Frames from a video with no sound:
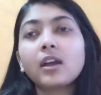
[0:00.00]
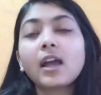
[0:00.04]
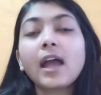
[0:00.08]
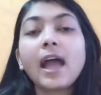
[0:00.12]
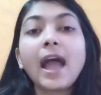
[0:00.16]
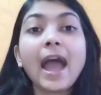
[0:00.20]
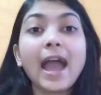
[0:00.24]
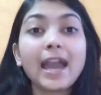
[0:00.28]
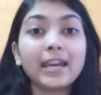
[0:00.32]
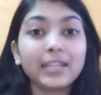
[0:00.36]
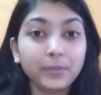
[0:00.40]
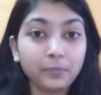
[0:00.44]

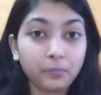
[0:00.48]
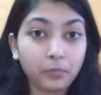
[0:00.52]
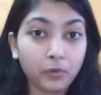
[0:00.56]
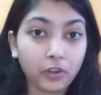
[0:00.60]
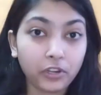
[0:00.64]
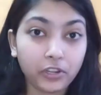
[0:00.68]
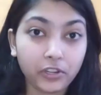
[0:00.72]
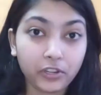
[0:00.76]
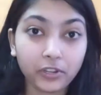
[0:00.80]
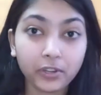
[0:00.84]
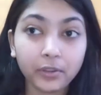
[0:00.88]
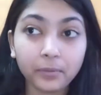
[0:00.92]
Harry
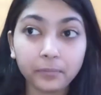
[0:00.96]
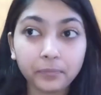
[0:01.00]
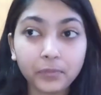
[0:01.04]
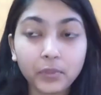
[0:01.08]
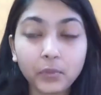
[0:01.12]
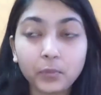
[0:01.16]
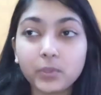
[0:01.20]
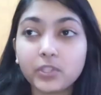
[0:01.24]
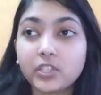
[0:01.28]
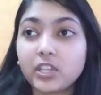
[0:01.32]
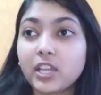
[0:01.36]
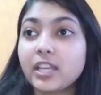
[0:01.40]
Potter,
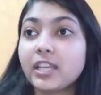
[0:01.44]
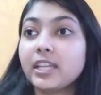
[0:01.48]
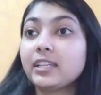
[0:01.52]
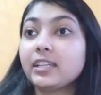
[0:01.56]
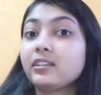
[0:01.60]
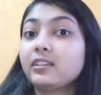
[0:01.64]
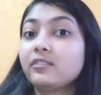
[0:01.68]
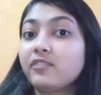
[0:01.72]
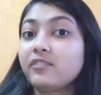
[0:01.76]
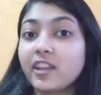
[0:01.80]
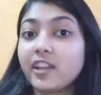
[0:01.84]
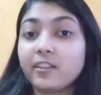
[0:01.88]
which I
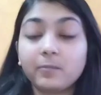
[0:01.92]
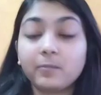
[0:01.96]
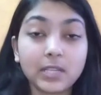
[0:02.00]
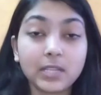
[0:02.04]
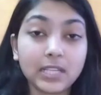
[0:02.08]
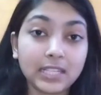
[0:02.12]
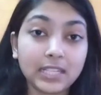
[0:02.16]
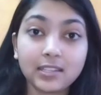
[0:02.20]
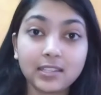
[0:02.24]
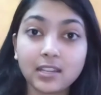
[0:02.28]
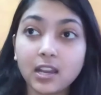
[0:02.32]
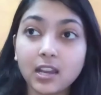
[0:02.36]
rated
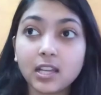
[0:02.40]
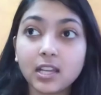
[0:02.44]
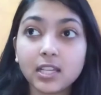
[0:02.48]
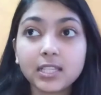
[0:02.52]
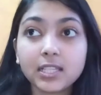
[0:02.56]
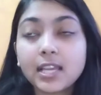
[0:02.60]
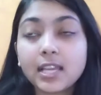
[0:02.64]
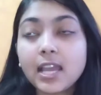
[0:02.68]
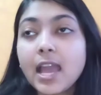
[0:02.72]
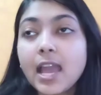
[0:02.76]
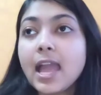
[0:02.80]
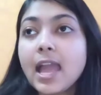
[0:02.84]
5+
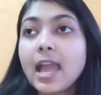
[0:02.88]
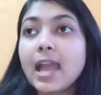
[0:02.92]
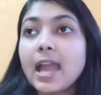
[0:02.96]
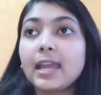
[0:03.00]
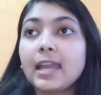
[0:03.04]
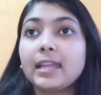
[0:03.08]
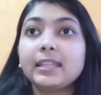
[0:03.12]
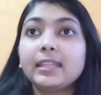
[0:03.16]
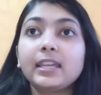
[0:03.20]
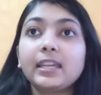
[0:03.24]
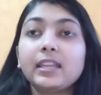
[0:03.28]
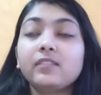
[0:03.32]
stars,
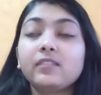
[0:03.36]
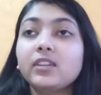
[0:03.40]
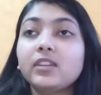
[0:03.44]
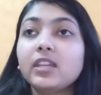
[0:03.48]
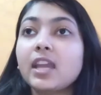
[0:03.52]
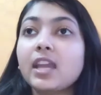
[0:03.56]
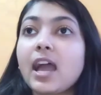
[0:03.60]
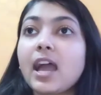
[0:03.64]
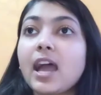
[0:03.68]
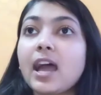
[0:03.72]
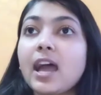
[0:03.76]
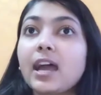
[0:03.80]
and then
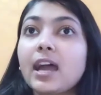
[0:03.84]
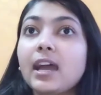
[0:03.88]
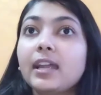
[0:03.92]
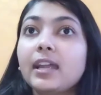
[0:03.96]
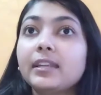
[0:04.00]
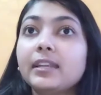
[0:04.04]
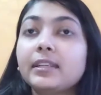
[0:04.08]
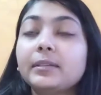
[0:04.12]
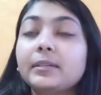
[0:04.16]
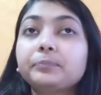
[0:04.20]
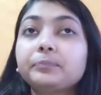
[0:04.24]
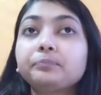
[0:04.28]
we
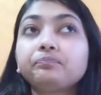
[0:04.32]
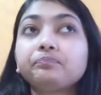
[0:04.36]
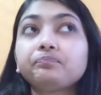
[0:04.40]
had